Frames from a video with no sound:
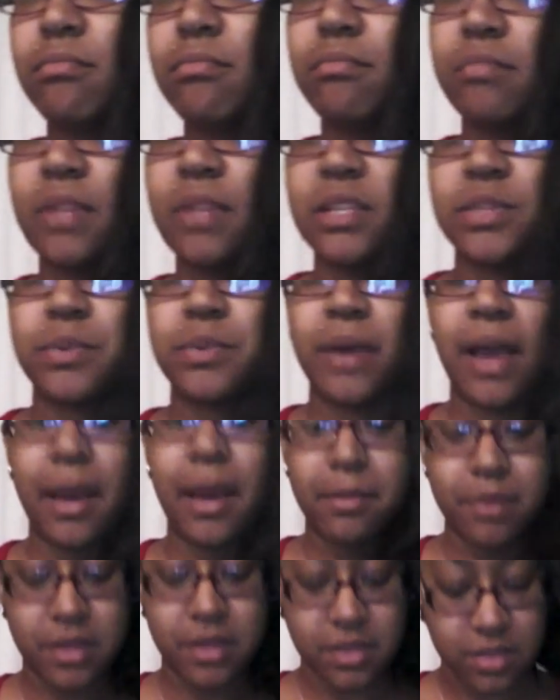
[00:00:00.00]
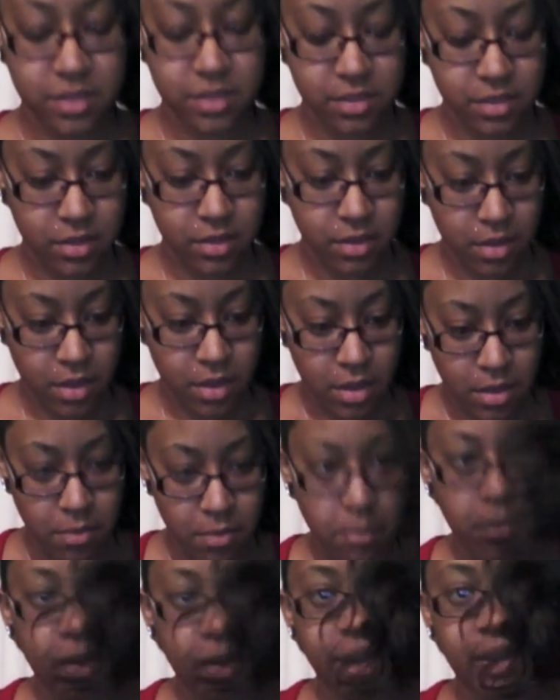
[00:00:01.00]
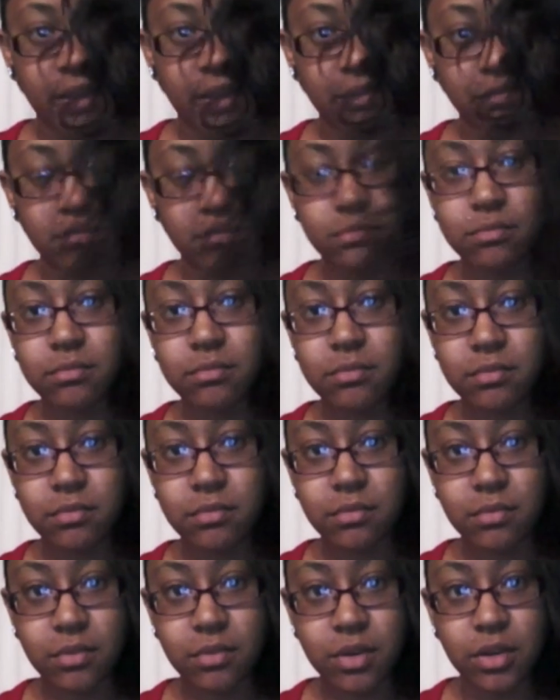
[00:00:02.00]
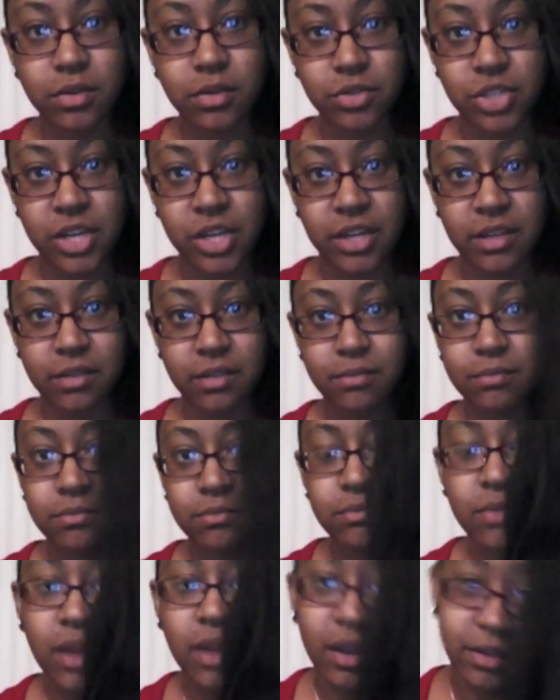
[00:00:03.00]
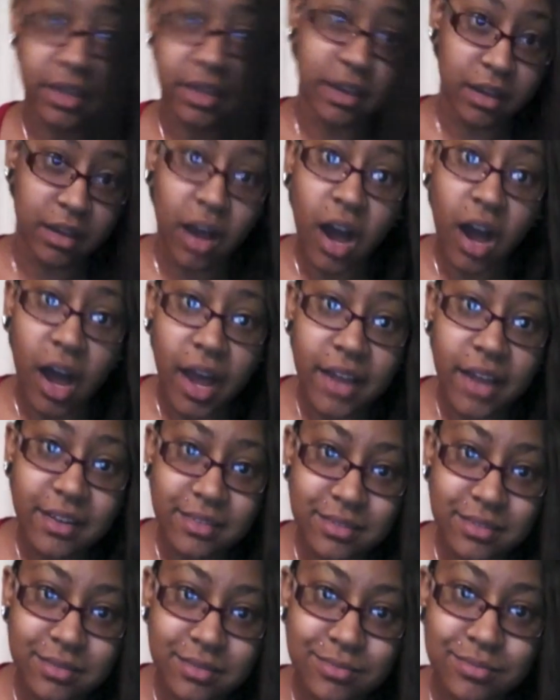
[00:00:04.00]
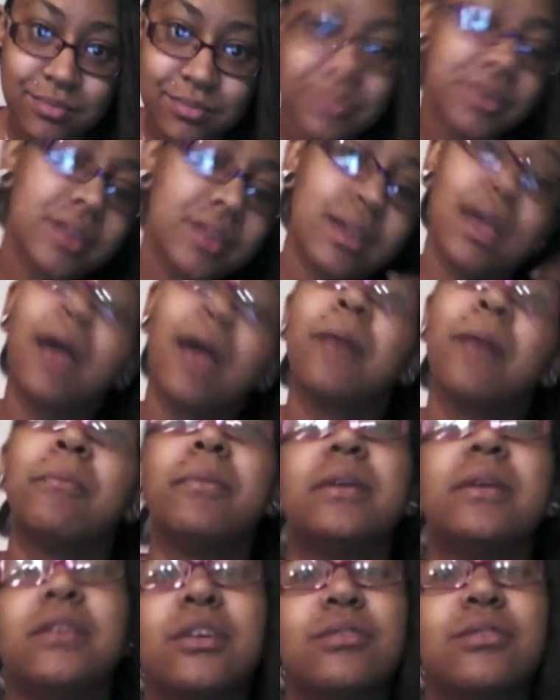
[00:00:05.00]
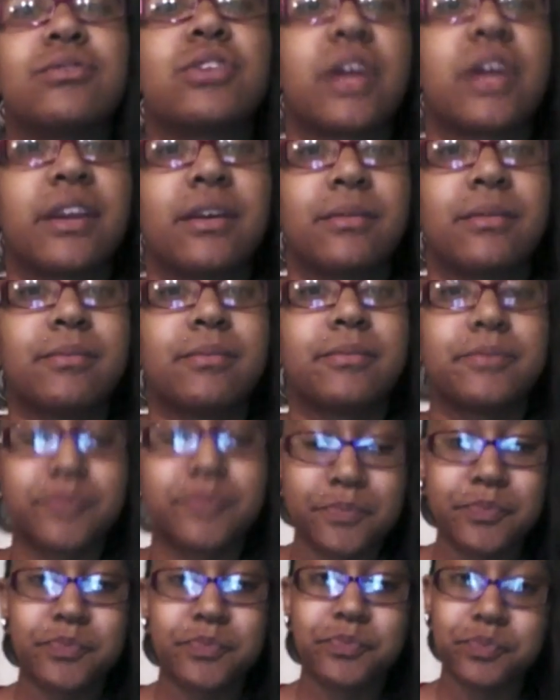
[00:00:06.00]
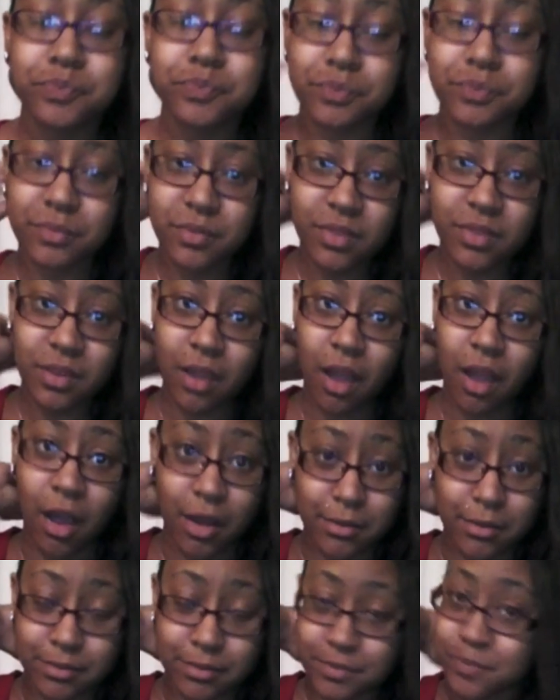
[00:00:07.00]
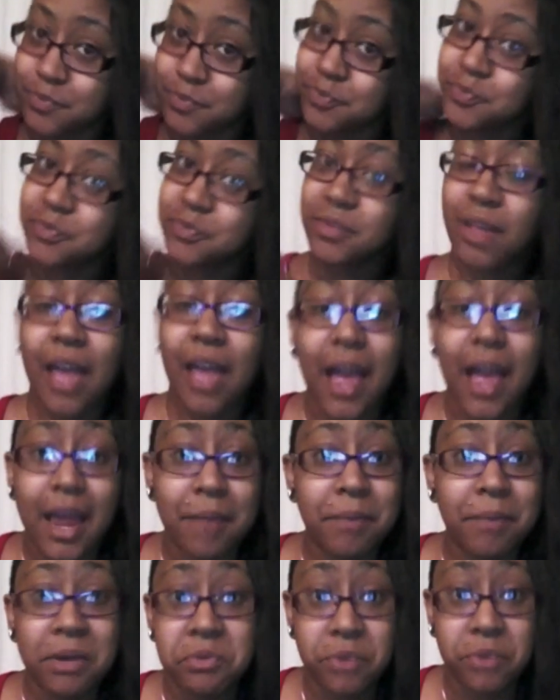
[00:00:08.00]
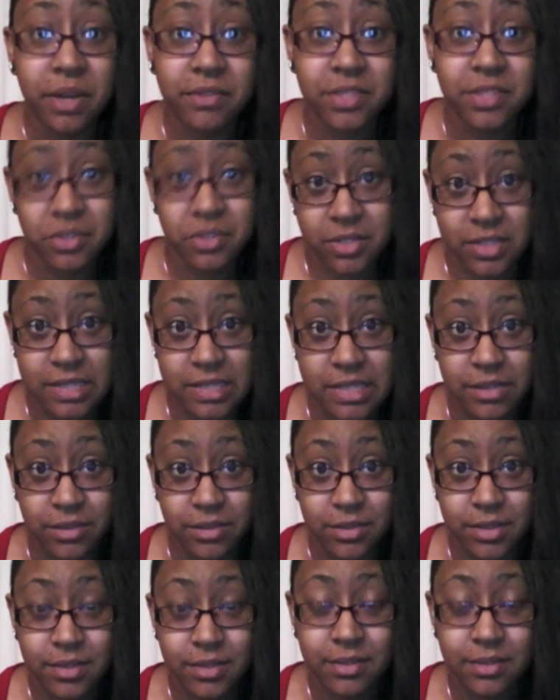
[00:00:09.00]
that's what happens, but no shedding. I'll get caught, but no shedding. And my wefts aren't sealed